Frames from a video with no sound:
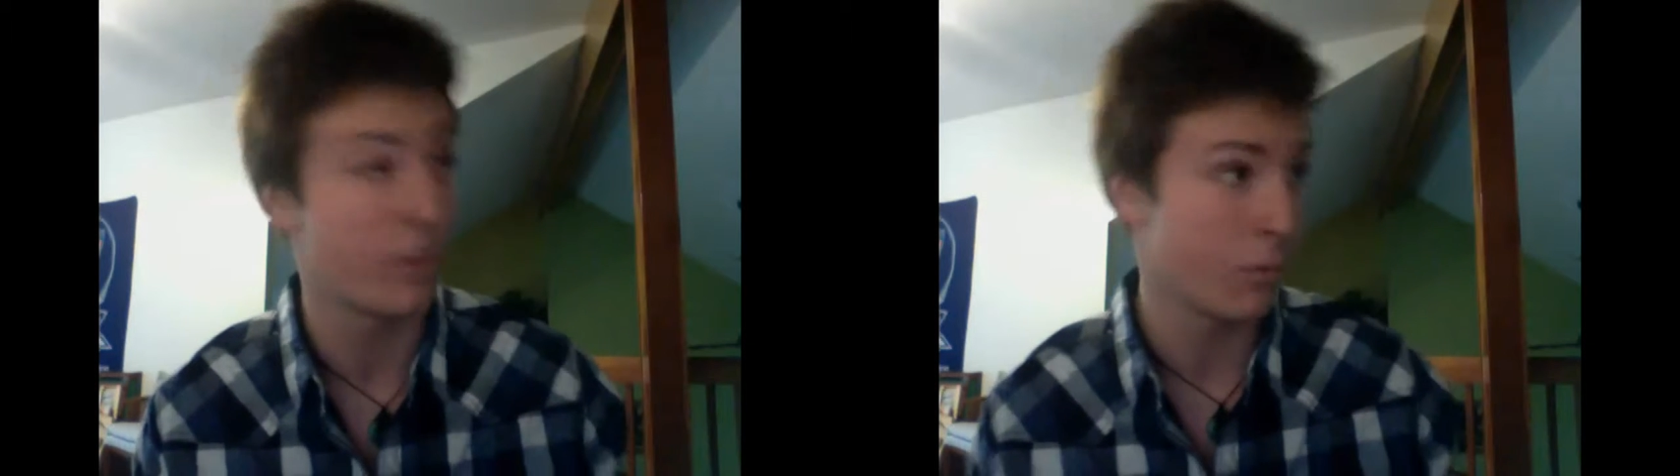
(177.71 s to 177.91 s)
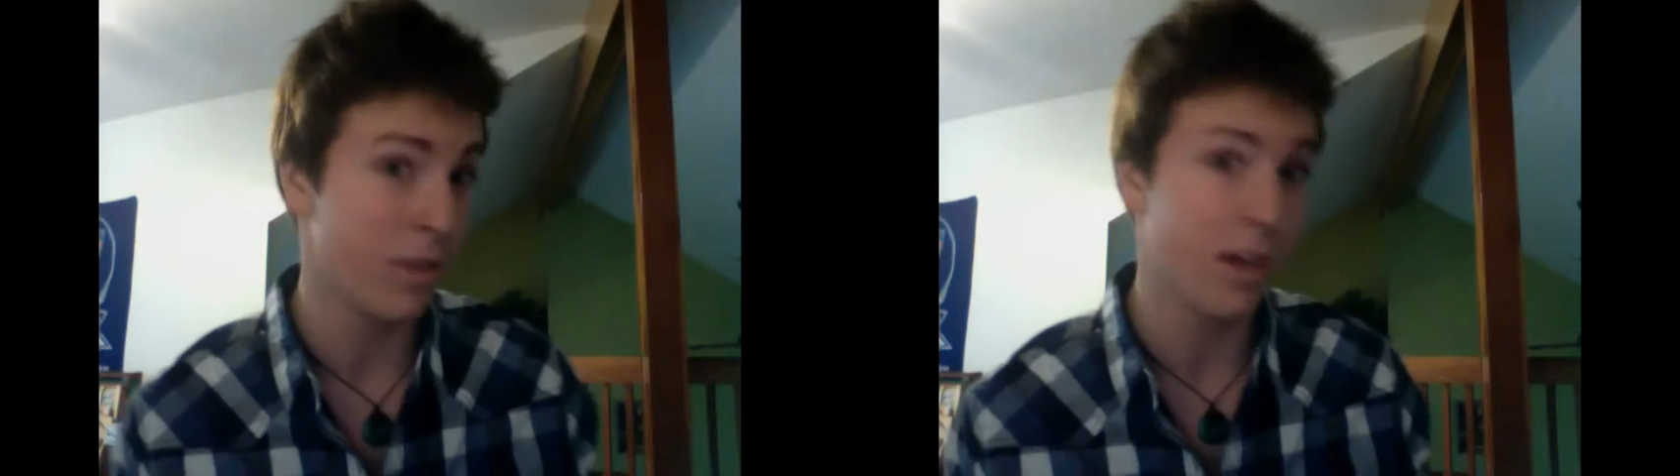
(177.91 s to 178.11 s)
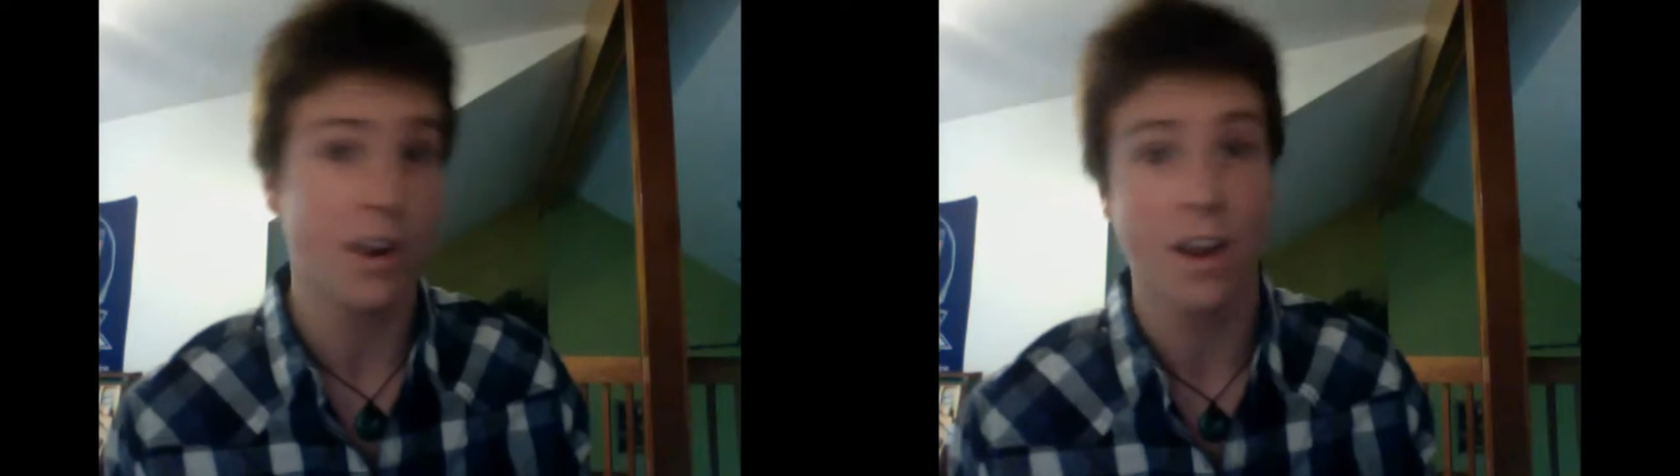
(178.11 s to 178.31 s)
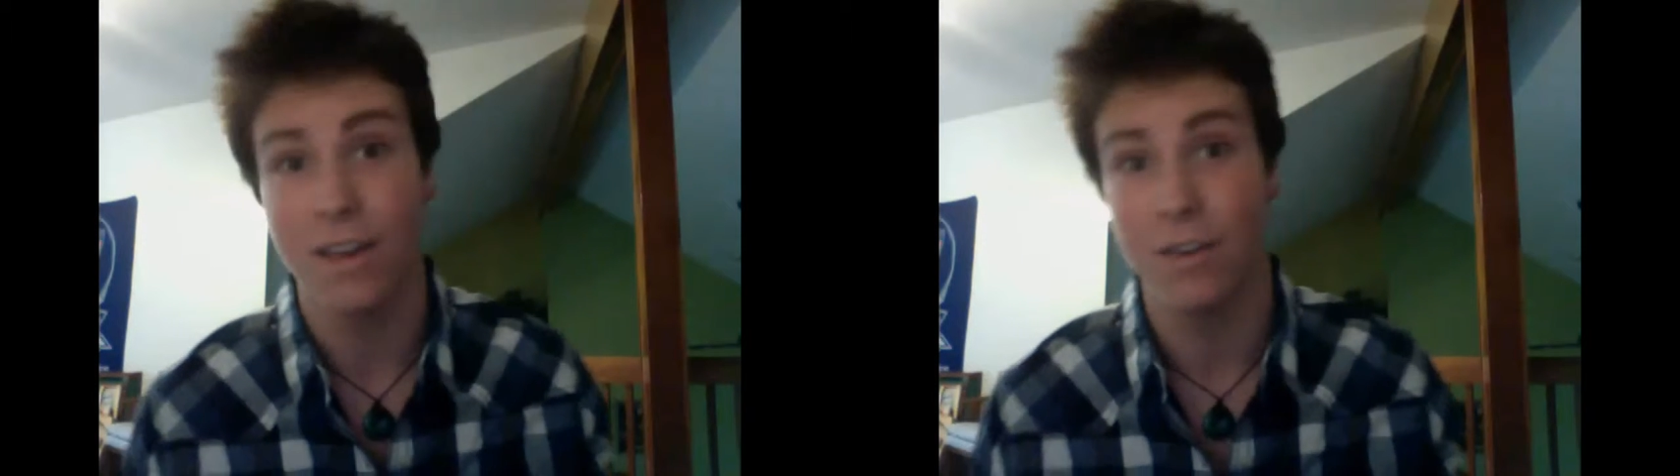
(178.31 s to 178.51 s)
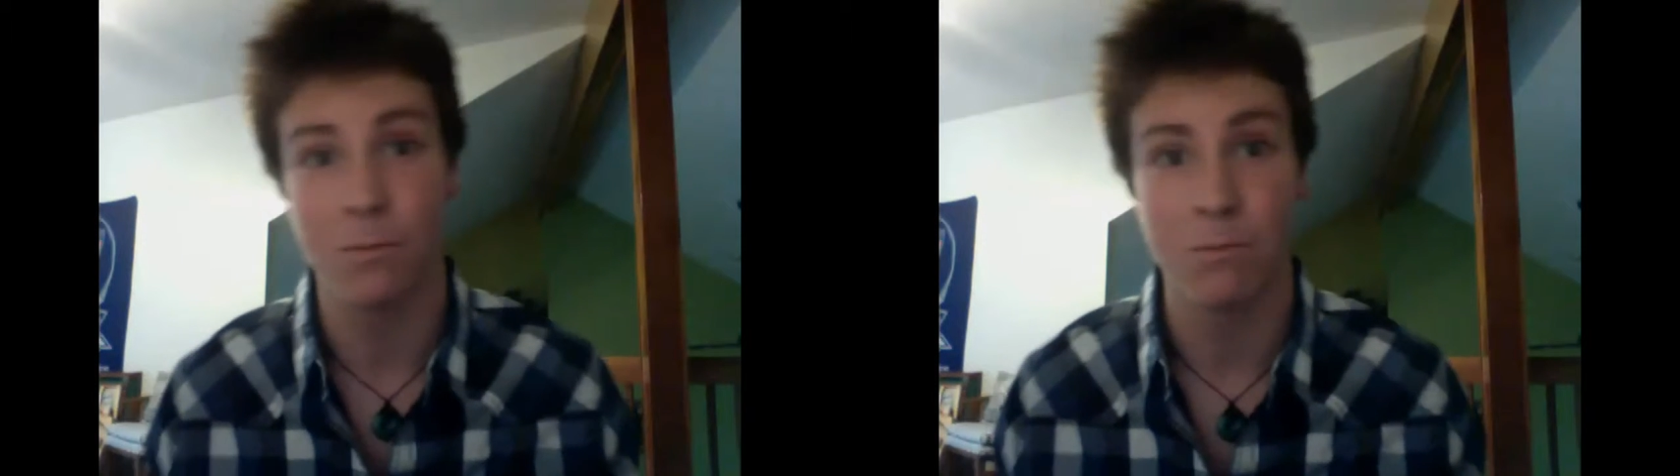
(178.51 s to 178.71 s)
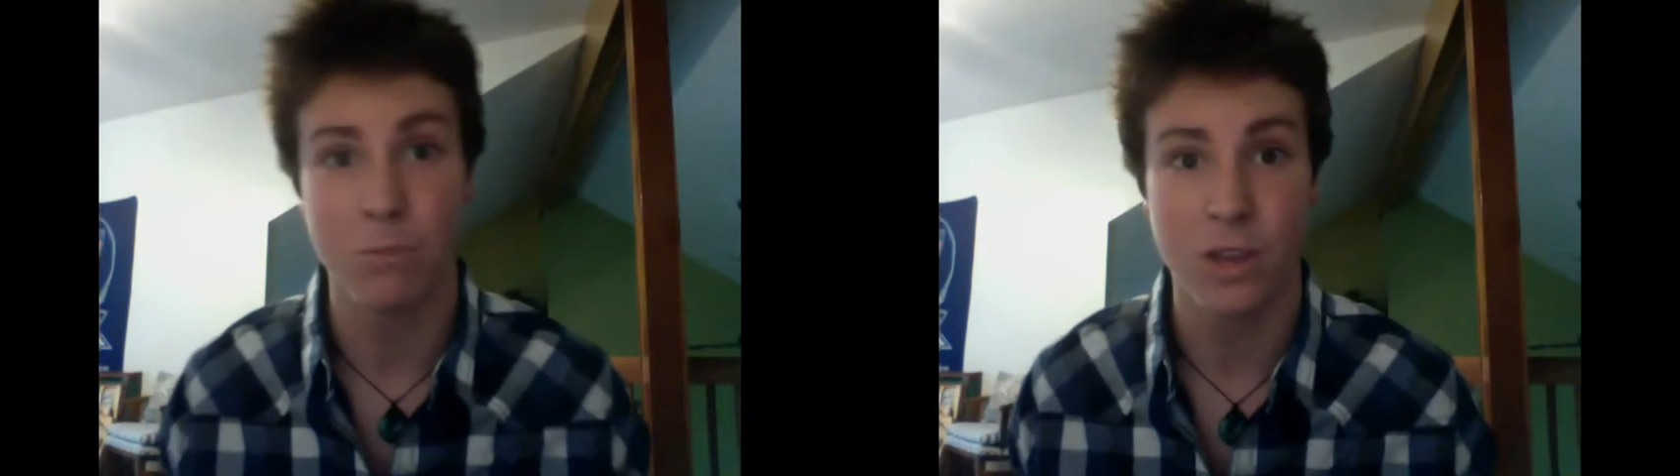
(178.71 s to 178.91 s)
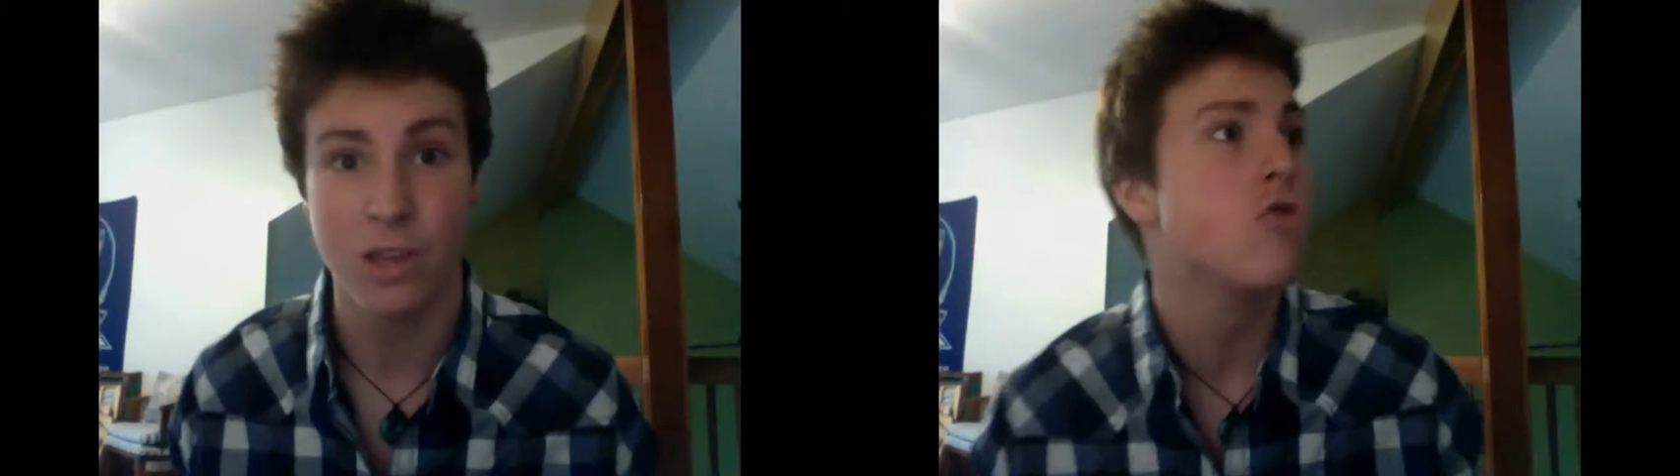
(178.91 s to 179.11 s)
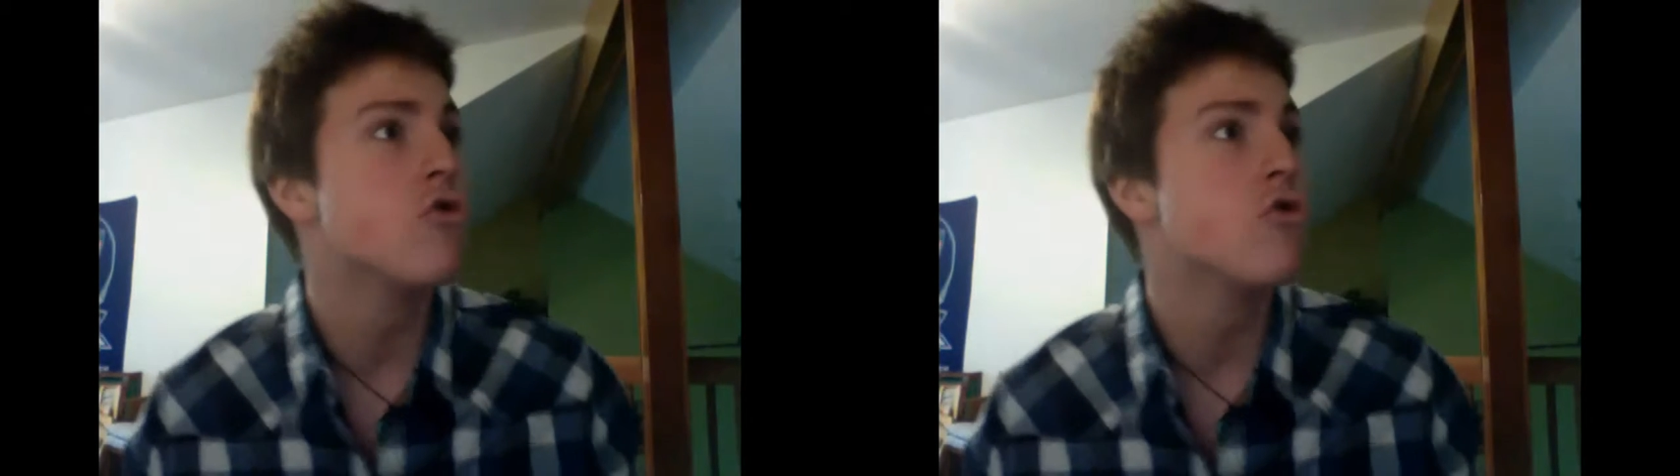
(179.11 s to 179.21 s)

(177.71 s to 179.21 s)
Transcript: Without air, I couldn't breathe.